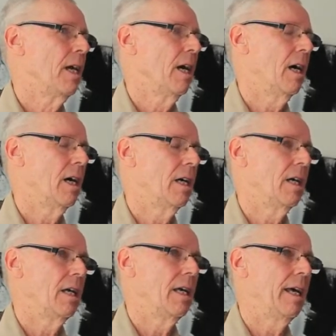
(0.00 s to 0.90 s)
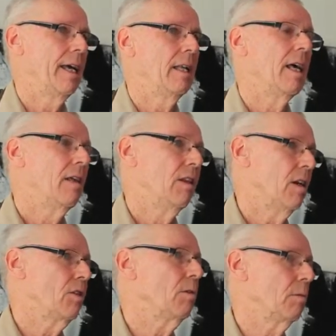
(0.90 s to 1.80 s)
And
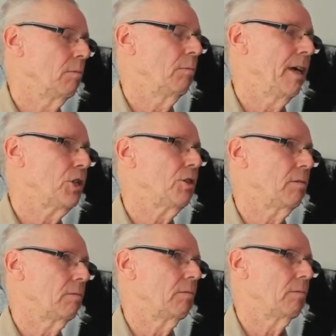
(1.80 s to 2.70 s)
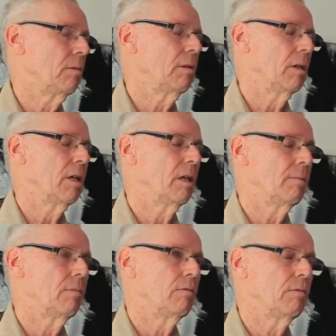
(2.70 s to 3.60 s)
the other major
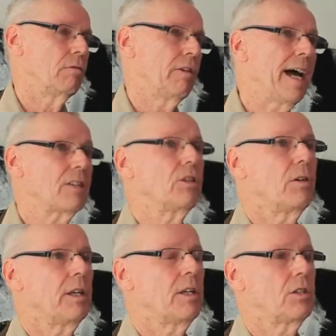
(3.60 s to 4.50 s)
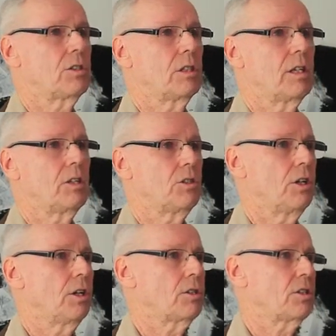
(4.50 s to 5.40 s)
factor in his
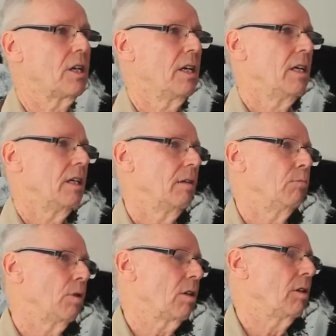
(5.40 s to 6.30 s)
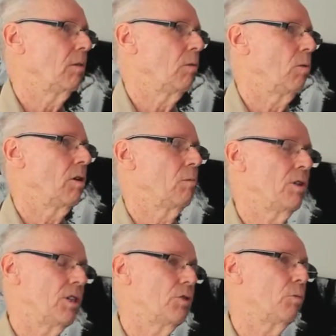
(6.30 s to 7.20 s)
years in Brooklyn
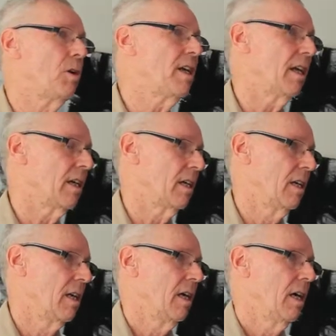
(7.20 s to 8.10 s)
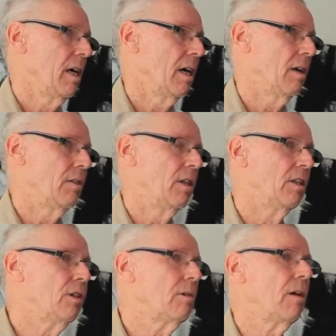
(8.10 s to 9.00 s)
was his reading, the
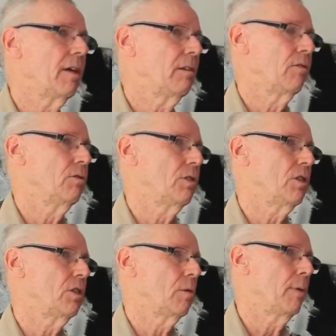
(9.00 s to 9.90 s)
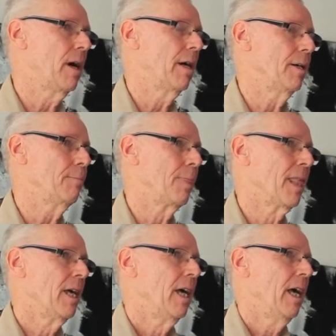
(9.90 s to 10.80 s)
literary influences upon him.
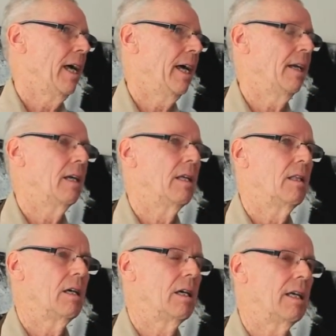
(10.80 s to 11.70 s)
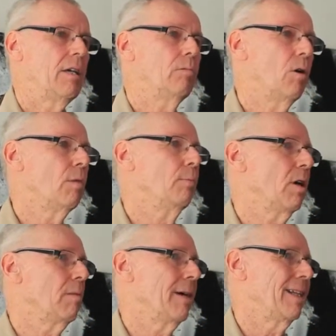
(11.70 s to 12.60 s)
And he wrote a
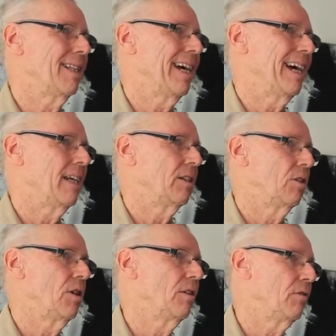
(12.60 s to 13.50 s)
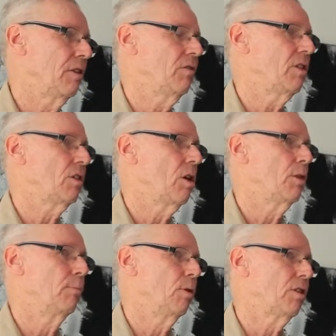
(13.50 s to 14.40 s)
book about that during the 50s called
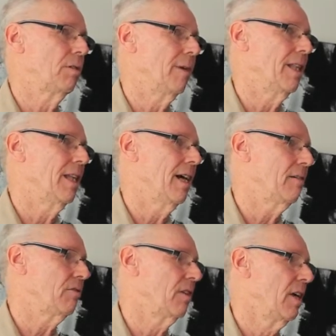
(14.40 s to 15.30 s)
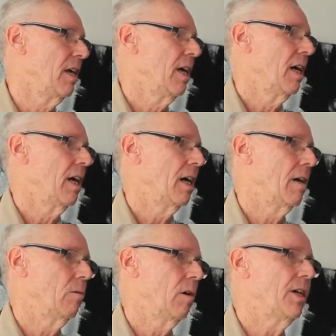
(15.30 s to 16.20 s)
The Books in My Life,
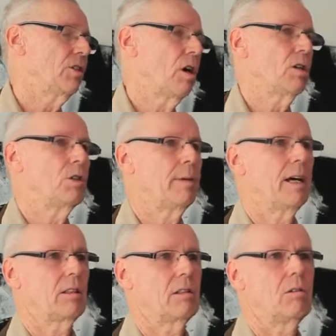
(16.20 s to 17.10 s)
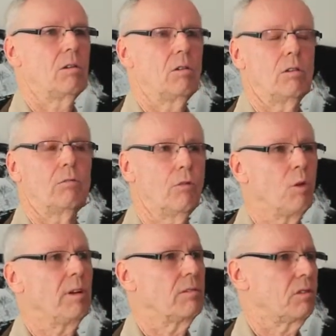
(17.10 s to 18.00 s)
where he talks about the
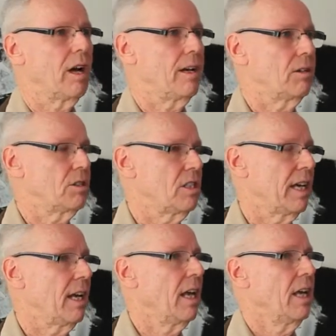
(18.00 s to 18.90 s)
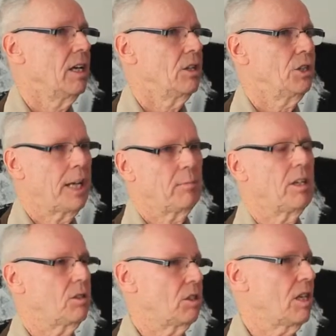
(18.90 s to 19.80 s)
formative writers that shaped
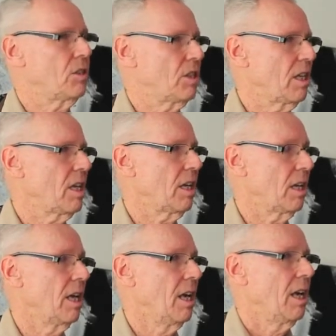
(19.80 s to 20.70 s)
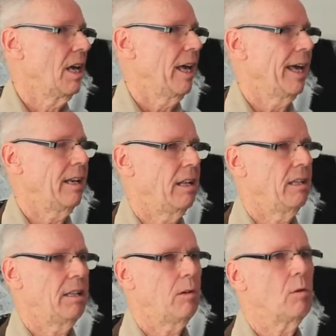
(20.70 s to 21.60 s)
his thinking. And
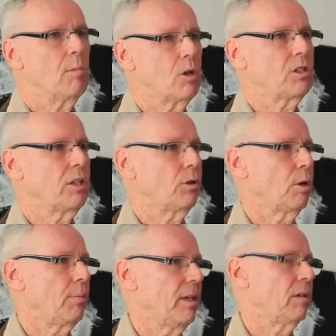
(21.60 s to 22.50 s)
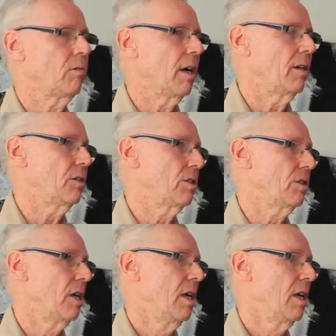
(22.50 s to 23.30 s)
they were mostly European writers.